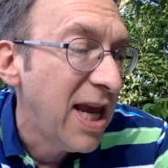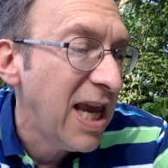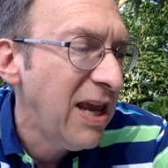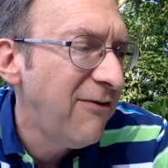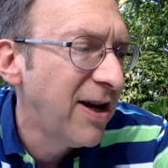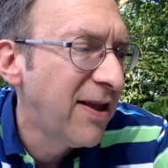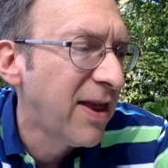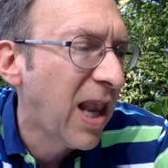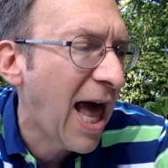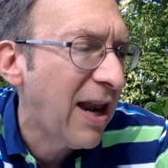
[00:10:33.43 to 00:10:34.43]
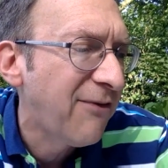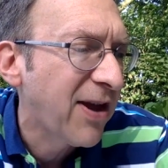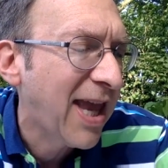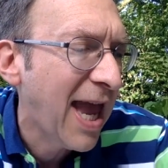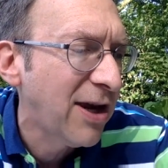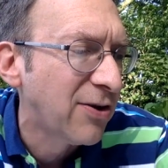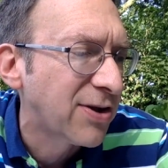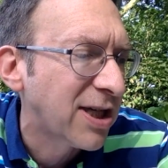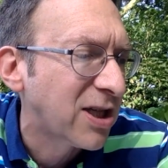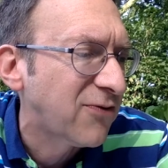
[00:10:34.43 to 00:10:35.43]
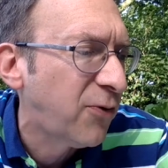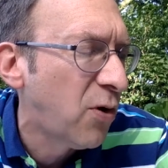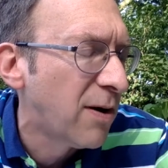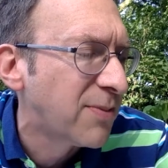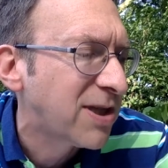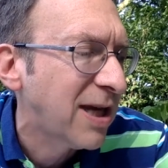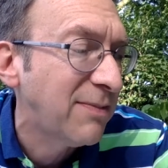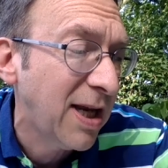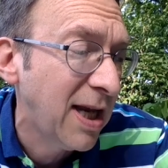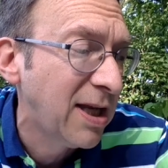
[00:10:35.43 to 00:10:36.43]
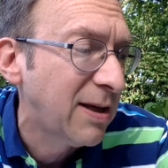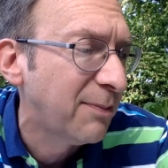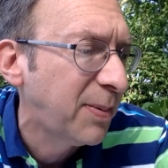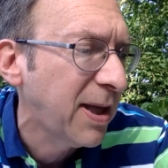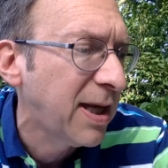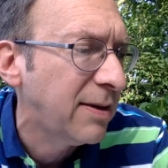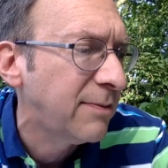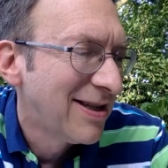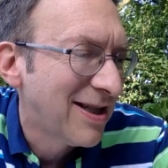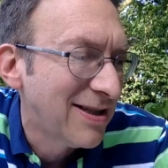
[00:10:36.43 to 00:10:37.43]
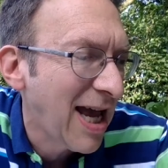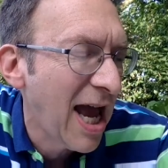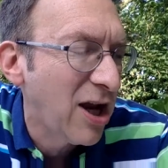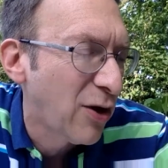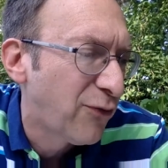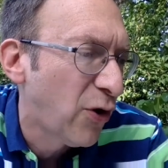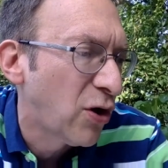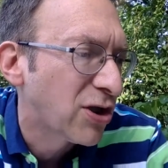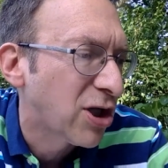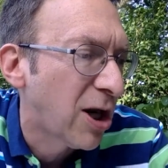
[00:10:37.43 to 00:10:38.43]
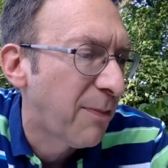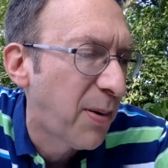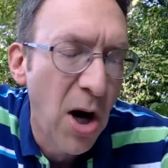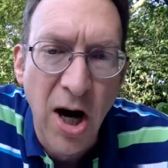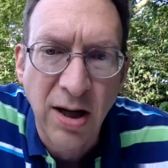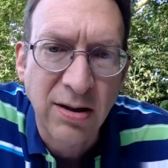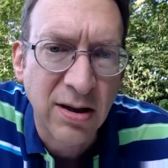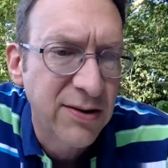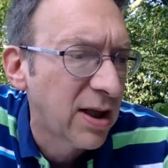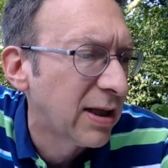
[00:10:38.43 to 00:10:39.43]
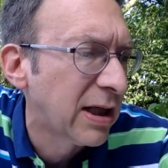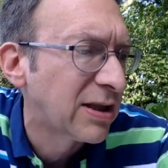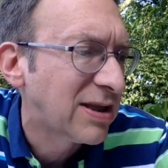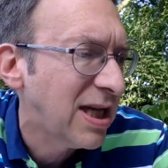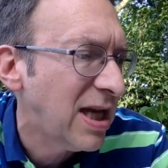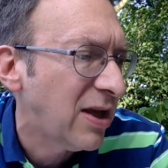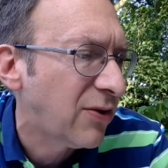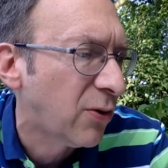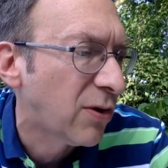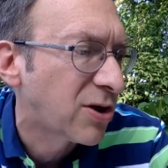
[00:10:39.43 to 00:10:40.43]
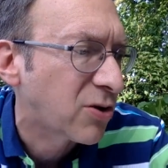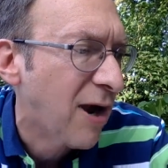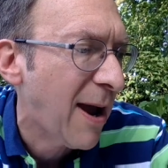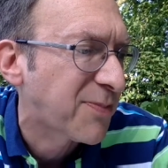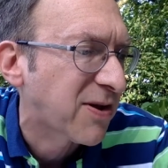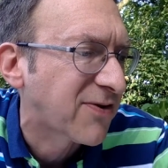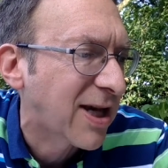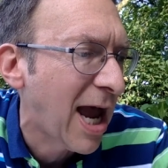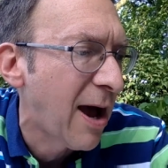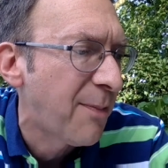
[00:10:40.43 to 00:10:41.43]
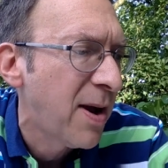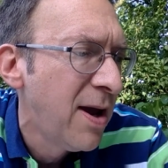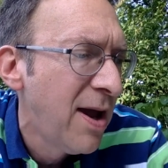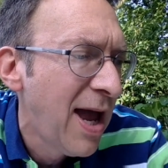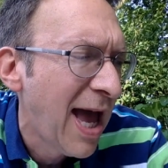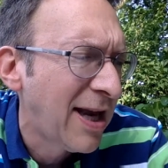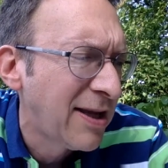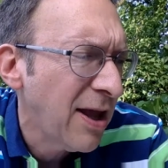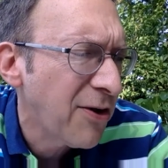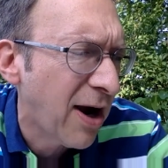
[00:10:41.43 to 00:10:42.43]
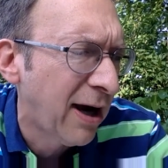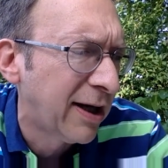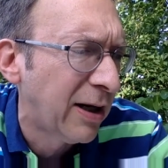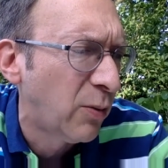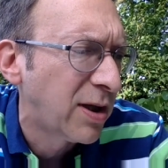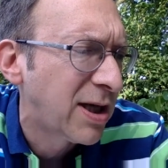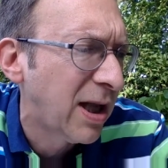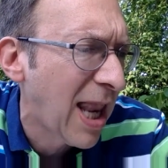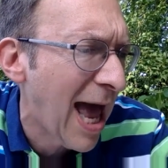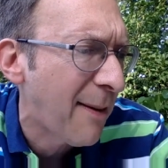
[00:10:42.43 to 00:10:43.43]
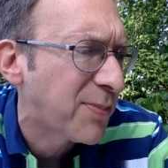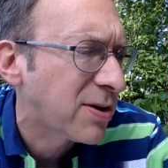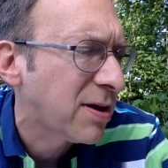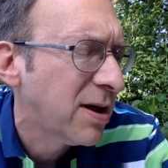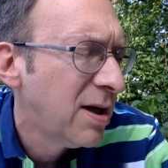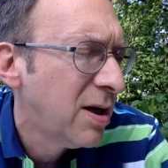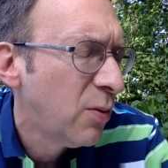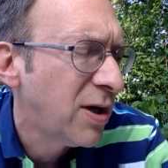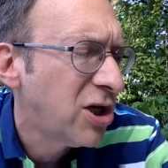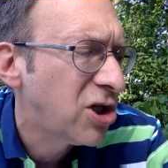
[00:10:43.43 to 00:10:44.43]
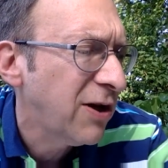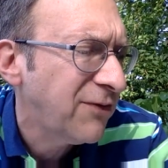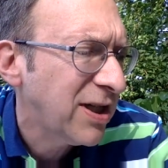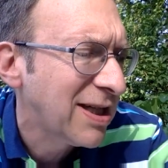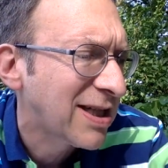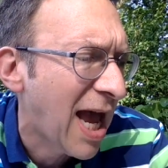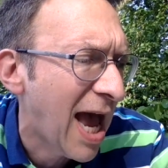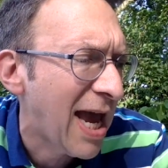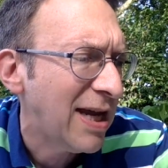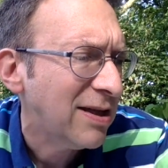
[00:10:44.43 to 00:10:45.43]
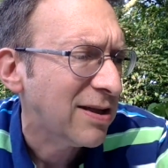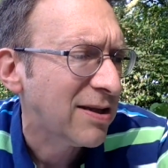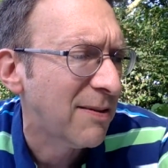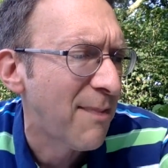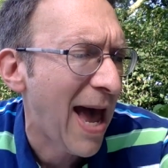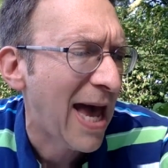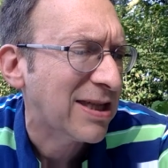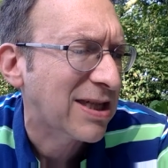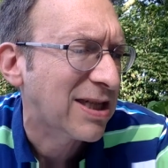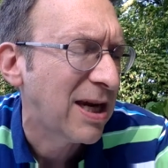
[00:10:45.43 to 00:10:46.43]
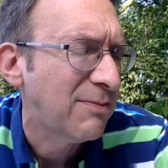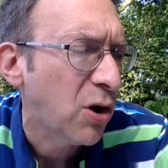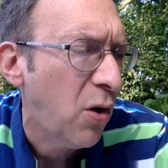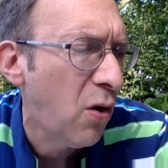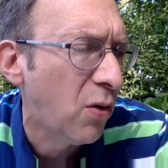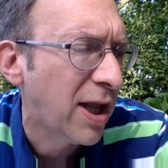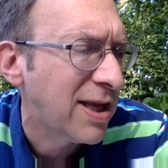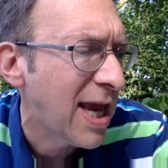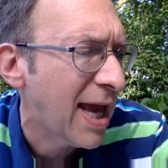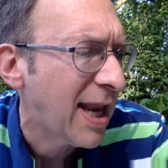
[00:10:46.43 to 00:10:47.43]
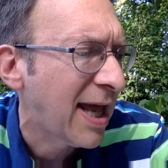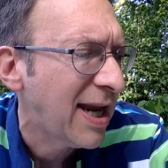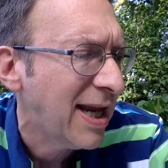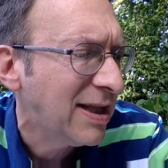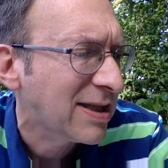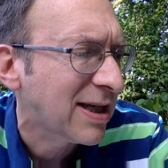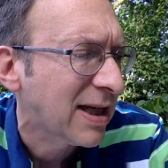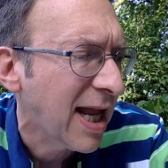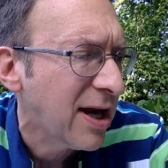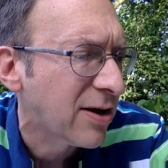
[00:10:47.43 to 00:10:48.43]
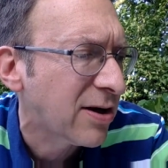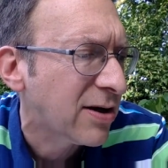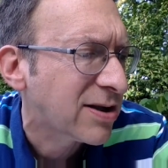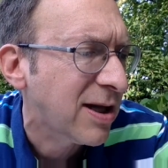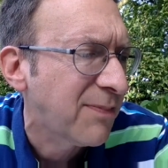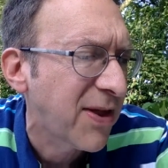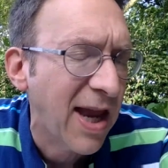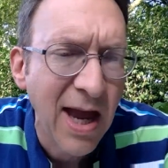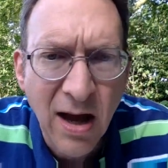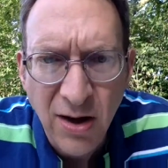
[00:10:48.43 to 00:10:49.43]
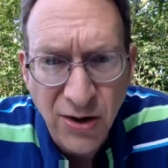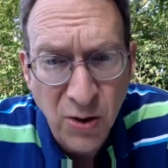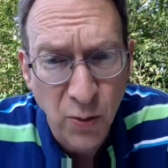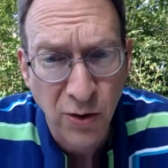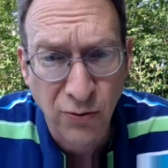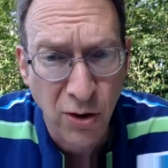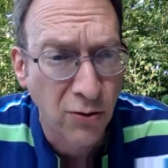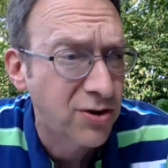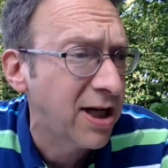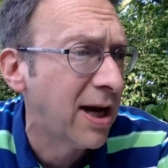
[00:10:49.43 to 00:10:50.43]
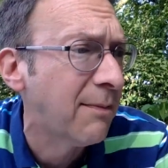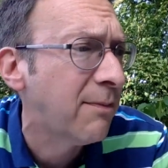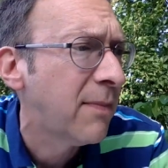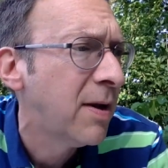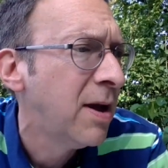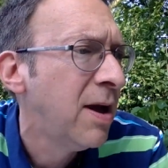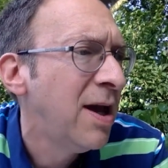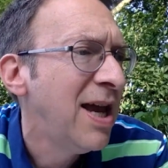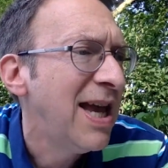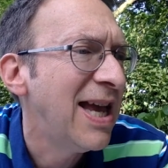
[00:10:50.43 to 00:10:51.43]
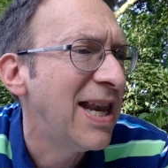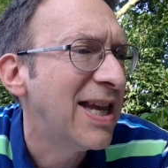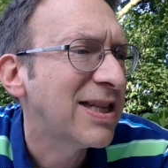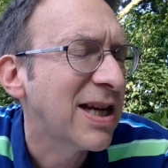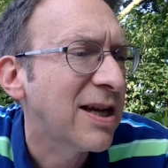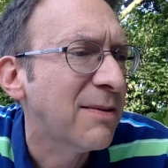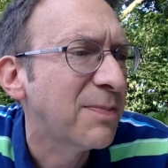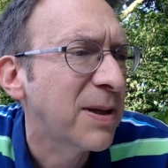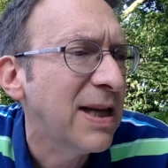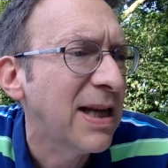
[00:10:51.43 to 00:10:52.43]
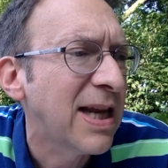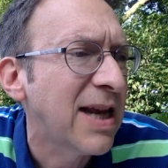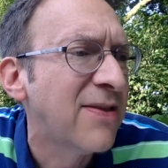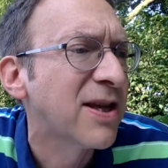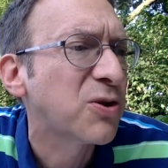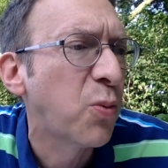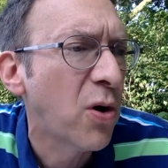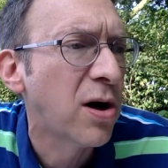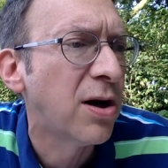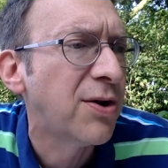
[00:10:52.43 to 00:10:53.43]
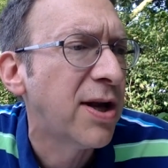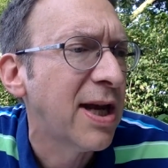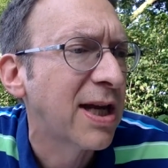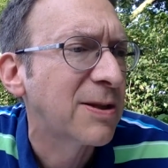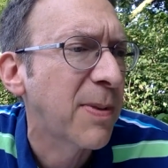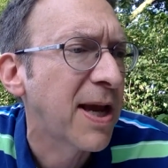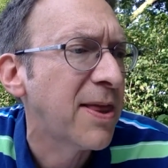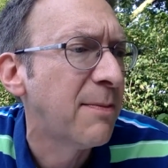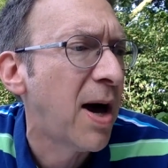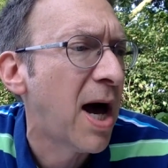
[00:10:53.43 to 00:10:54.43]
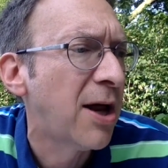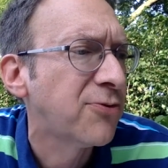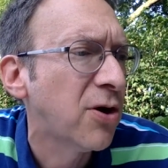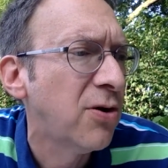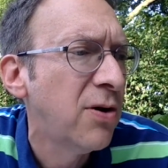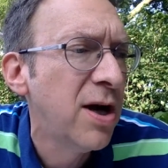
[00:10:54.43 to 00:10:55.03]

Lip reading: Even in the light of the candles, its form seemed incomplete. Tendai could focus on a part, the little teeth or scraps of scalp, and another area would collapse. When he shifted his eyes, the mask seemed whole, and yet an instant later, something else would grow dim. "It isn't completely in this world," explained the Mahandro.